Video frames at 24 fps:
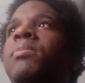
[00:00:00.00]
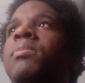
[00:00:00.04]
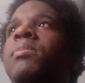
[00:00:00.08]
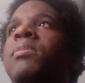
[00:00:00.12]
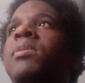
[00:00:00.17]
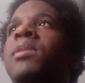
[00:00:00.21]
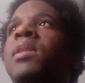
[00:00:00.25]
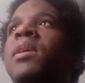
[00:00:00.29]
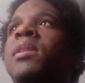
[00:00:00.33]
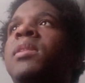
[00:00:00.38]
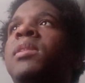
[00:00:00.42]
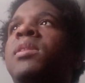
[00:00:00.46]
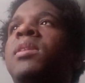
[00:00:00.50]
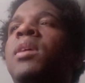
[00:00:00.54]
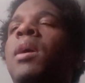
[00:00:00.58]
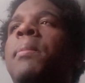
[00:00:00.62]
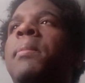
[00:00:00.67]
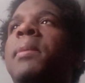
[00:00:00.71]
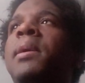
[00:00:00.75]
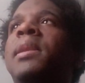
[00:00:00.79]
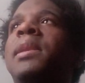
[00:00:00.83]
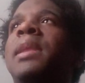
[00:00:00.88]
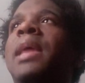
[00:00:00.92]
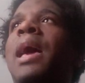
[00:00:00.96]
the
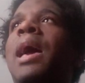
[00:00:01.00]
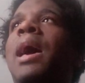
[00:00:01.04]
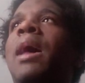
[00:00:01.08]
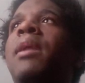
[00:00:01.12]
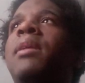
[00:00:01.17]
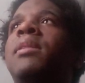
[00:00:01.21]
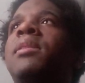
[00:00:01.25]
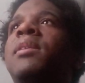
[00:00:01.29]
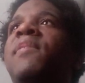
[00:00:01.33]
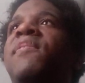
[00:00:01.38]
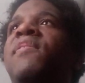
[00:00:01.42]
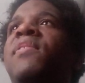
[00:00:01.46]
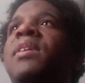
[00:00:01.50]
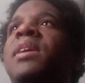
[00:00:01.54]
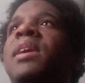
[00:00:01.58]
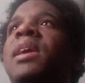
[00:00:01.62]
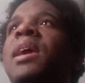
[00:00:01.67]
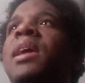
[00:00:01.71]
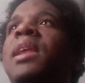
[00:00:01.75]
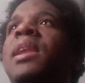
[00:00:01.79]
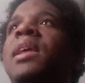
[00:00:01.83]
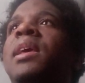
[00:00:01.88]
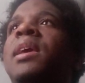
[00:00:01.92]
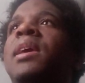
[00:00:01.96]
dumbing down and the
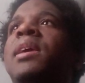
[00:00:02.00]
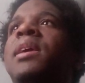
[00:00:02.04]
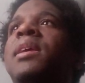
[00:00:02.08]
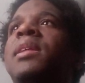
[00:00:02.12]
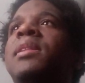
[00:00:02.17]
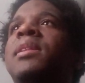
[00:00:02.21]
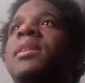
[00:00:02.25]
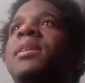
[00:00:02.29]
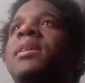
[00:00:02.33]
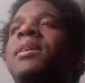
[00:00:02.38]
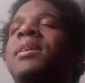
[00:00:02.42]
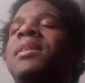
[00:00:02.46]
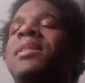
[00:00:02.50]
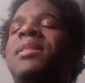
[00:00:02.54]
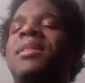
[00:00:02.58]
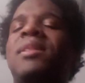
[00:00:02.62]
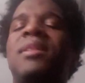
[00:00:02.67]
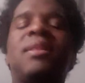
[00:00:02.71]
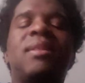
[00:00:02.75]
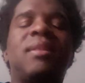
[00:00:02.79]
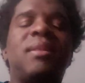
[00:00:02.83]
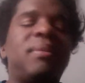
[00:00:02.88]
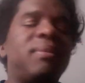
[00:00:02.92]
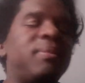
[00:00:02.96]
forgetting, and it's
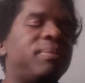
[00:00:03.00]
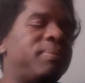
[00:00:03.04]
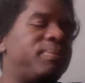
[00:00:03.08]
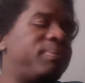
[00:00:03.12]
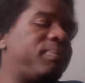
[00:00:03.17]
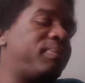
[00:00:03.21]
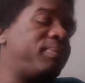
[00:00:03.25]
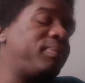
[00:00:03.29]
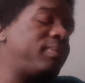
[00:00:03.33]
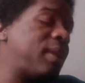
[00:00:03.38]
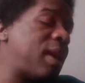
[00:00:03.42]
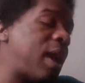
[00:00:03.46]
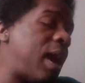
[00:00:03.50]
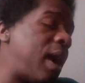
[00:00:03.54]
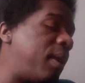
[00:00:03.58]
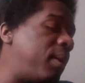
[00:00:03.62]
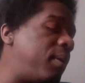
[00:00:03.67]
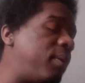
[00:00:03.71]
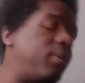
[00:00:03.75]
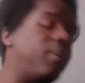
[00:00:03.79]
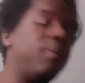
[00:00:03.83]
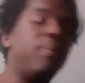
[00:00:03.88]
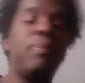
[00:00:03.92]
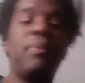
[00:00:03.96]
just, I don't
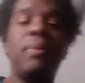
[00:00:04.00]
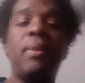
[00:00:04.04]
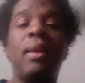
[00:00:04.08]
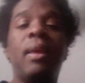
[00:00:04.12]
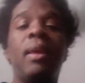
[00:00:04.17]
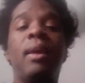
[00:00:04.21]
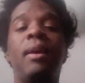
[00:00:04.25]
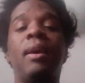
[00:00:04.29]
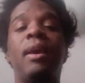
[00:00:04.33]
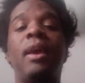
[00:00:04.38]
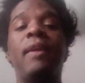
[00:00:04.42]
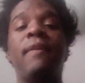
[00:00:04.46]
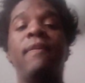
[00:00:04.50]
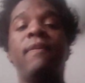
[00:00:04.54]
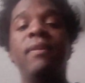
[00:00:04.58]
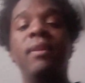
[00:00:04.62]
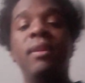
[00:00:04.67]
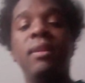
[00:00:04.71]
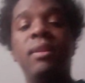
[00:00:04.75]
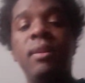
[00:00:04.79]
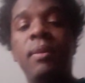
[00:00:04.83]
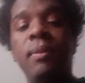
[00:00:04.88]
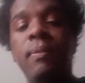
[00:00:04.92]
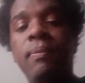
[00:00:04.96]
know. Thanks for
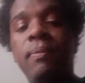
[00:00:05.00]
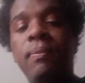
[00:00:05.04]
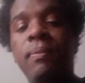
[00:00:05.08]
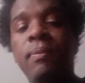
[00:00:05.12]
listening.